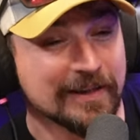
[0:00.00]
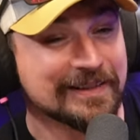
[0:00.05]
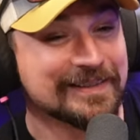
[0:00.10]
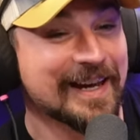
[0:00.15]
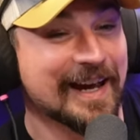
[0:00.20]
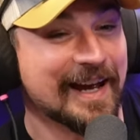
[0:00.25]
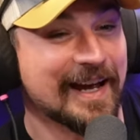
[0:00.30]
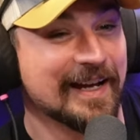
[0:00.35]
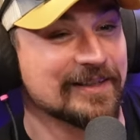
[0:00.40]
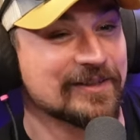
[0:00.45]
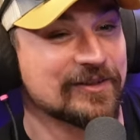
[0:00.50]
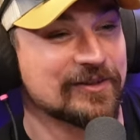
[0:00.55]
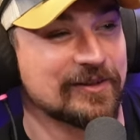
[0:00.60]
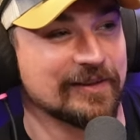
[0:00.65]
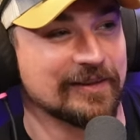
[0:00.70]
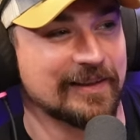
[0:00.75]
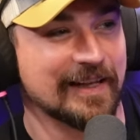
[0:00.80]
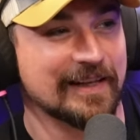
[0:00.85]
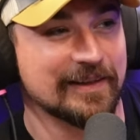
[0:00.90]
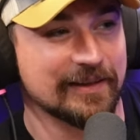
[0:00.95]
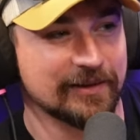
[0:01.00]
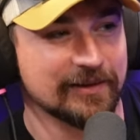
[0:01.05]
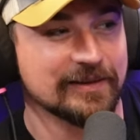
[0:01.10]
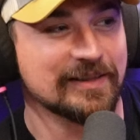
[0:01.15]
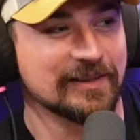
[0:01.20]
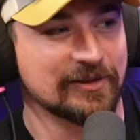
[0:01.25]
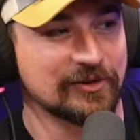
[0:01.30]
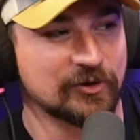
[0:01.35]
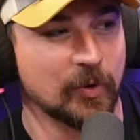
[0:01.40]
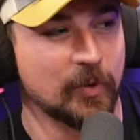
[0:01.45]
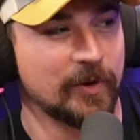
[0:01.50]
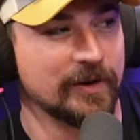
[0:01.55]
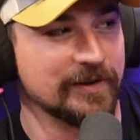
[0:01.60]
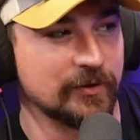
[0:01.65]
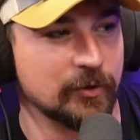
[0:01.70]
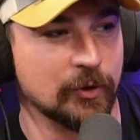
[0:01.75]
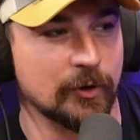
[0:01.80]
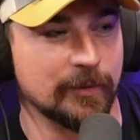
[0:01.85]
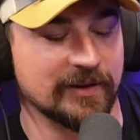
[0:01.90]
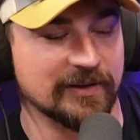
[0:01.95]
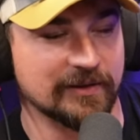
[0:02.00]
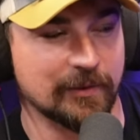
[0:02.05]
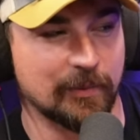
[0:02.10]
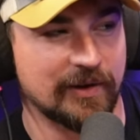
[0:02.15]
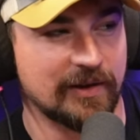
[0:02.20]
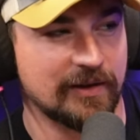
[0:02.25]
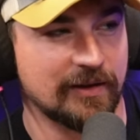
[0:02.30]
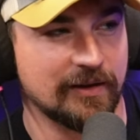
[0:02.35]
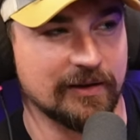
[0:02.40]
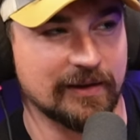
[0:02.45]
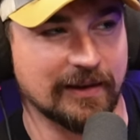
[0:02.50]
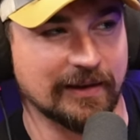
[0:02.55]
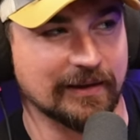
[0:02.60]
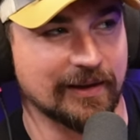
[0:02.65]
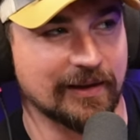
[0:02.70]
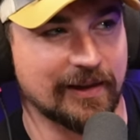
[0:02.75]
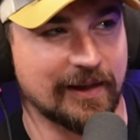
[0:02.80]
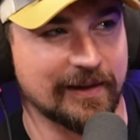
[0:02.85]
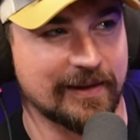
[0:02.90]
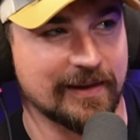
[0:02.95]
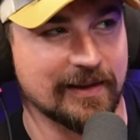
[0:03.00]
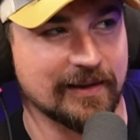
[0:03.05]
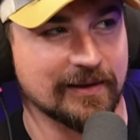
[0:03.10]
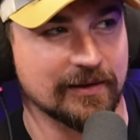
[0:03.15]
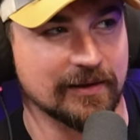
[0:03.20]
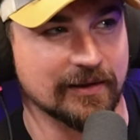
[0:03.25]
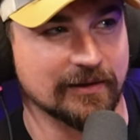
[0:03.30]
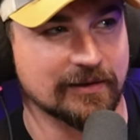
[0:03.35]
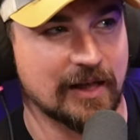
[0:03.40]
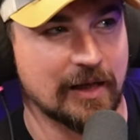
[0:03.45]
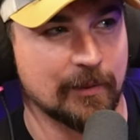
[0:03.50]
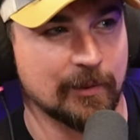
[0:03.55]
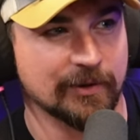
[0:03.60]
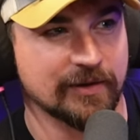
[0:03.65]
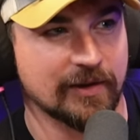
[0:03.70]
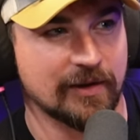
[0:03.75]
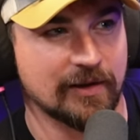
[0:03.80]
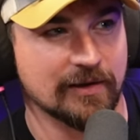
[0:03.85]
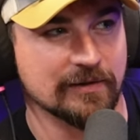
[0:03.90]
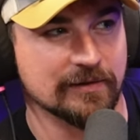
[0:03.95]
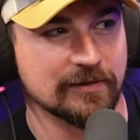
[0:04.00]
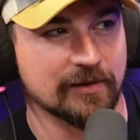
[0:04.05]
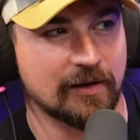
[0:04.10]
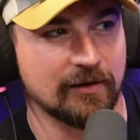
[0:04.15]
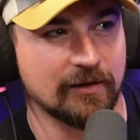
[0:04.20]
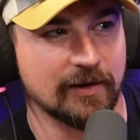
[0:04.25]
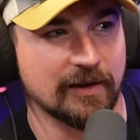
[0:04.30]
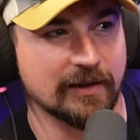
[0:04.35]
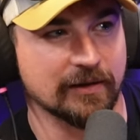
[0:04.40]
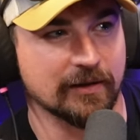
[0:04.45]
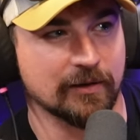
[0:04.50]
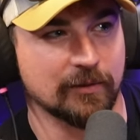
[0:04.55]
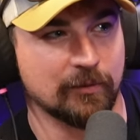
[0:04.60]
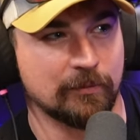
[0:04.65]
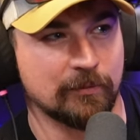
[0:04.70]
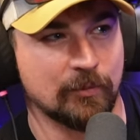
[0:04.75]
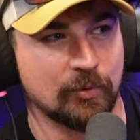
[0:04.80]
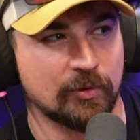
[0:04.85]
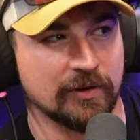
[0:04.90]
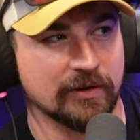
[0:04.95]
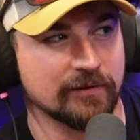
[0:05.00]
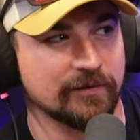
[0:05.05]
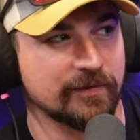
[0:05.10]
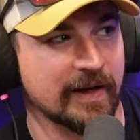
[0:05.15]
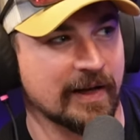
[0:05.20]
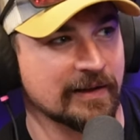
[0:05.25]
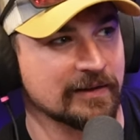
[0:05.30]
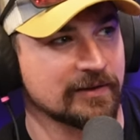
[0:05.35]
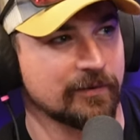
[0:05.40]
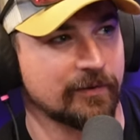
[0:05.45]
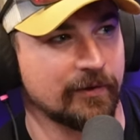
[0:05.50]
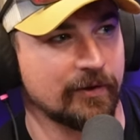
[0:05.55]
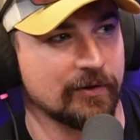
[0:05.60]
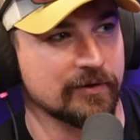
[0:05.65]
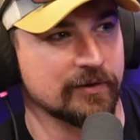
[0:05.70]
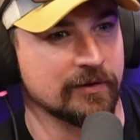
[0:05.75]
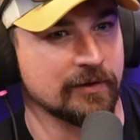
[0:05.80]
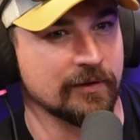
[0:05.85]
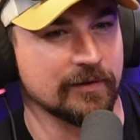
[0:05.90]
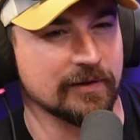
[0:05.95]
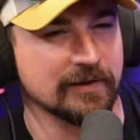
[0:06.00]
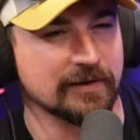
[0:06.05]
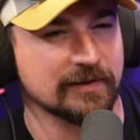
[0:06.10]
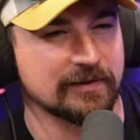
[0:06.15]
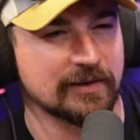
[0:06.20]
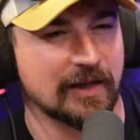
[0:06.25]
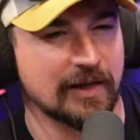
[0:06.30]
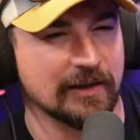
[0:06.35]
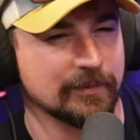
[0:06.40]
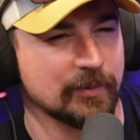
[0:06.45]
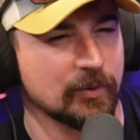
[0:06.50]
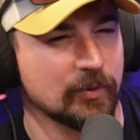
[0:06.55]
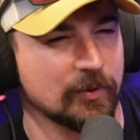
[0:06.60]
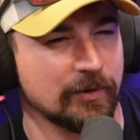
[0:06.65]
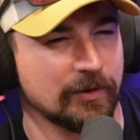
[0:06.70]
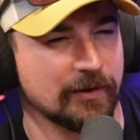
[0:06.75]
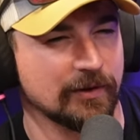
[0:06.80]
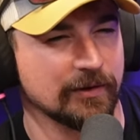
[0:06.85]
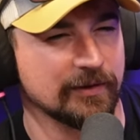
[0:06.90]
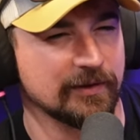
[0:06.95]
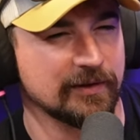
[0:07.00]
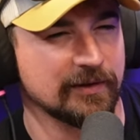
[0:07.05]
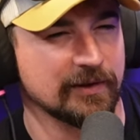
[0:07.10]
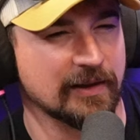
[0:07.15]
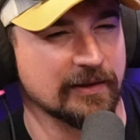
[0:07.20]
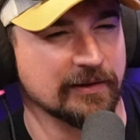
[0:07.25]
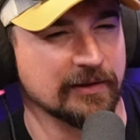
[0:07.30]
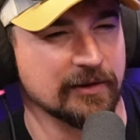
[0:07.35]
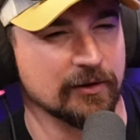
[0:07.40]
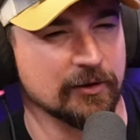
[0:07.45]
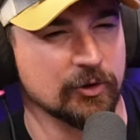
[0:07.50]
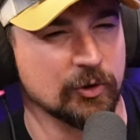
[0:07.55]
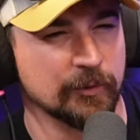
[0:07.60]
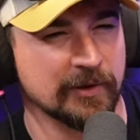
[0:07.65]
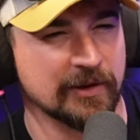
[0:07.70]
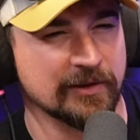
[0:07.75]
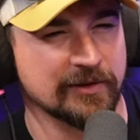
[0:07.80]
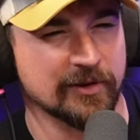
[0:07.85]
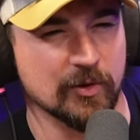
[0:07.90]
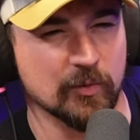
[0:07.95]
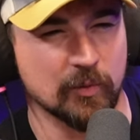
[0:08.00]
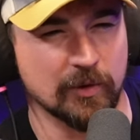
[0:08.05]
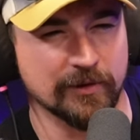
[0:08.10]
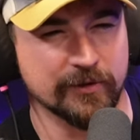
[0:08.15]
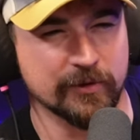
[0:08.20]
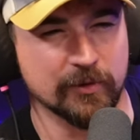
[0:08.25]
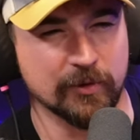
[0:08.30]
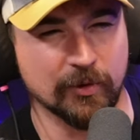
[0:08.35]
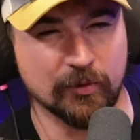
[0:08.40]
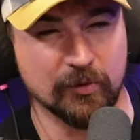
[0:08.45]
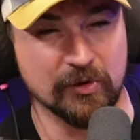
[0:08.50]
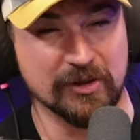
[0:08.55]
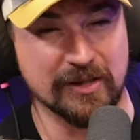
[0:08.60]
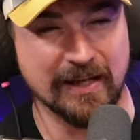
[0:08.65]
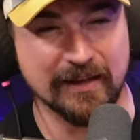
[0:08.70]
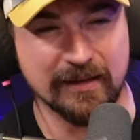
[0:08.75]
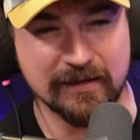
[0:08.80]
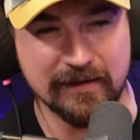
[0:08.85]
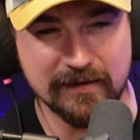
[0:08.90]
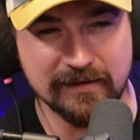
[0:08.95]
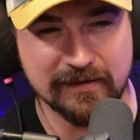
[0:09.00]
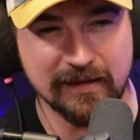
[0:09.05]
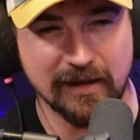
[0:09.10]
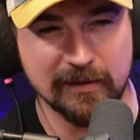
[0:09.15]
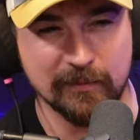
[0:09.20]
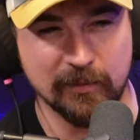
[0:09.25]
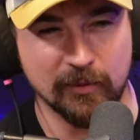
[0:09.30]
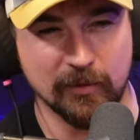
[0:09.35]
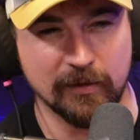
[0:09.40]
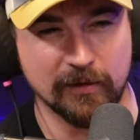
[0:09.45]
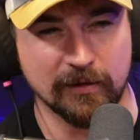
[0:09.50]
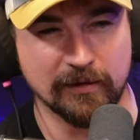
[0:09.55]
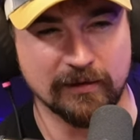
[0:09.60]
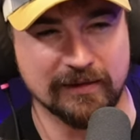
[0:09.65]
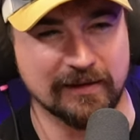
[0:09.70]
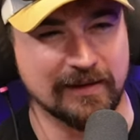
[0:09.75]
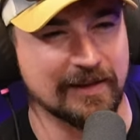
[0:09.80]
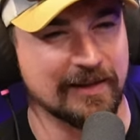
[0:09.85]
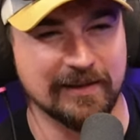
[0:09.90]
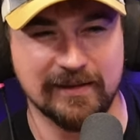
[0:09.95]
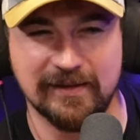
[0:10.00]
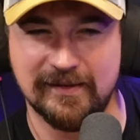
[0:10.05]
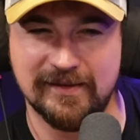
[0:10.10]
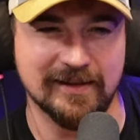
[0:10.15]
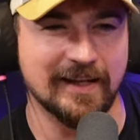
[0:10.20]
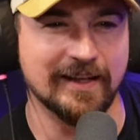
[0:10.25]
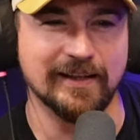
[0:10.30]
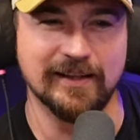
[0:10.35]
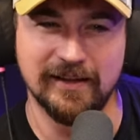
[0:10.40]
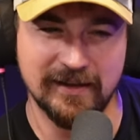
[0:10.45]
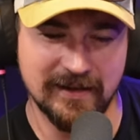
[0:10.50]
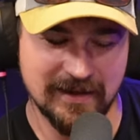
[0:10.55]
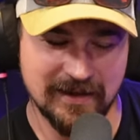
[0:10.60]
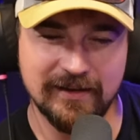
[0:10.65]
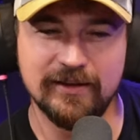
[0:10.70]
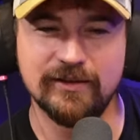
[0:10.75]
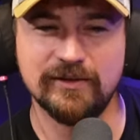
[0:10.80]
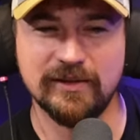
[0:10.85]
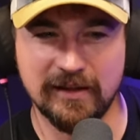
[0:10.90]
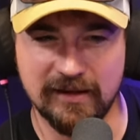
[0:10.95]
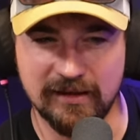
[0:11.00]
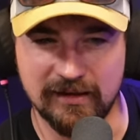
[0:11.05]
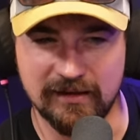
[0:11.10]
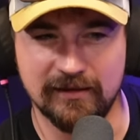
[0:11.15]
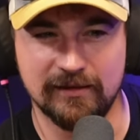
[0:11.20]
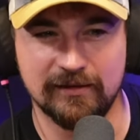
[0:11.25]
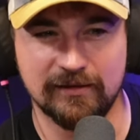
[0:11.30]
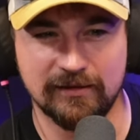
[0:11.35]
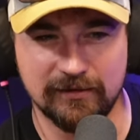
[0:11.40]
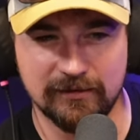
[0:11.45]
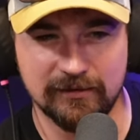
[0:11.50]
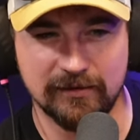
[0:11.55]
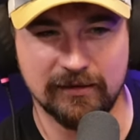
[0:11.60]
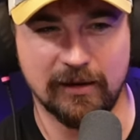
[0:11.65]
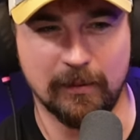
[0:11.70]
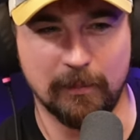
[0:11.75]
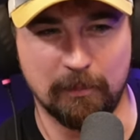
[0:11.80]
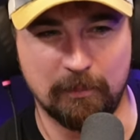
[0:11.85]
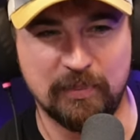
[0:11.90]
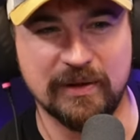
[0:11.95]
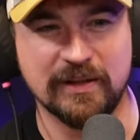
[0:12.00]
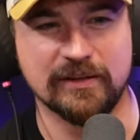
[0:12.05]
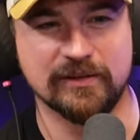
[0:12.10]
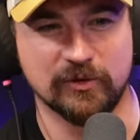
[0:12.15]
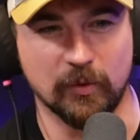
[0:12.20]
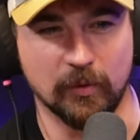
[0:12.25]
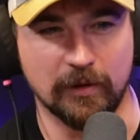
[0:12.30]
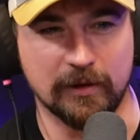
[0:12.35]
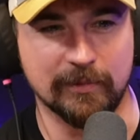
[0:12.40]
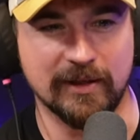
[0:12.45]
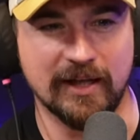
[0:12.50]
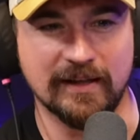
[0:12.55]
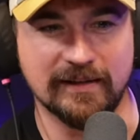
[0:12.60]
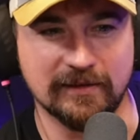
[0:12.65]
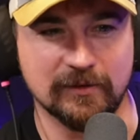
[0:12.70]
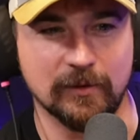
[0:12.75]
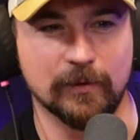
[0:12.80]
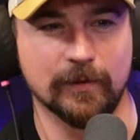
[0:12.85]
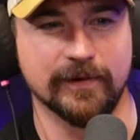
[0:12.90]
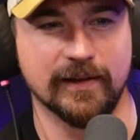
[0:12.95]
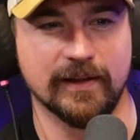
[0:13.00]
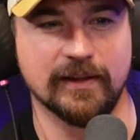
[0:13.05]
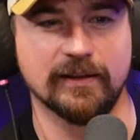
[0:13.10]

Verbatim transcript: attached. They, there is a story to it because apparently, like I think the automatons are like a more advanced version of the cyborgs, and the Illuminants are the ones who created the mm-hmm. cyborgs, mm-hmm. and it's like there's a a big story behind this whole thing.